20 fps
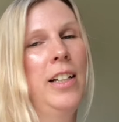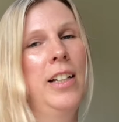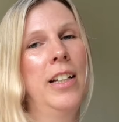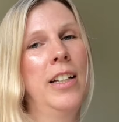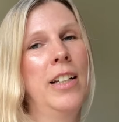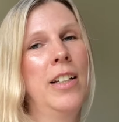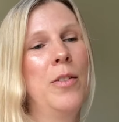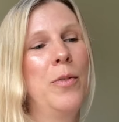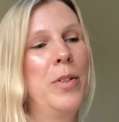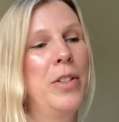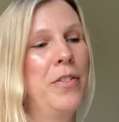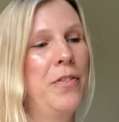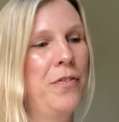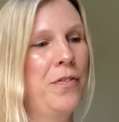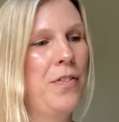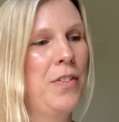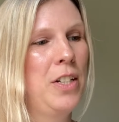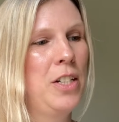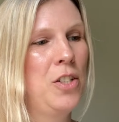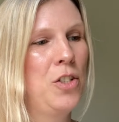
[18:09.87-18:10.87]
with a
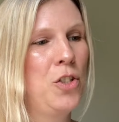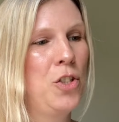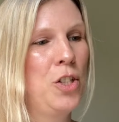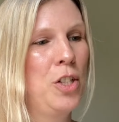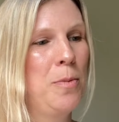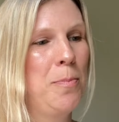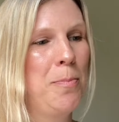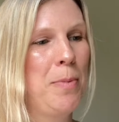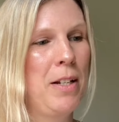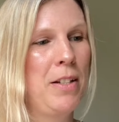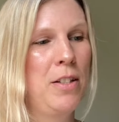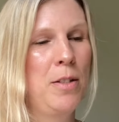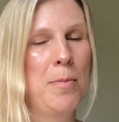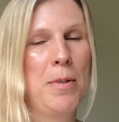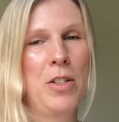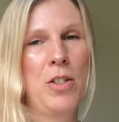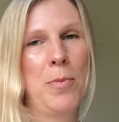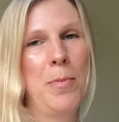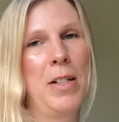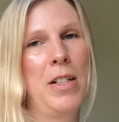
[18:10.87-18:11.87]
finished bust
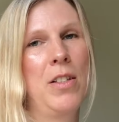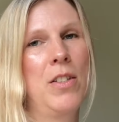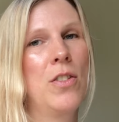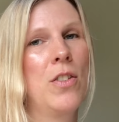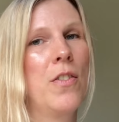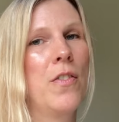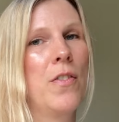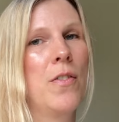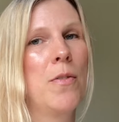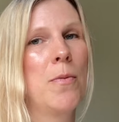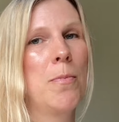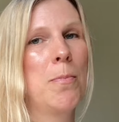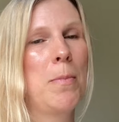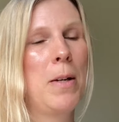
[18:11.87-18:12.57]
measurements of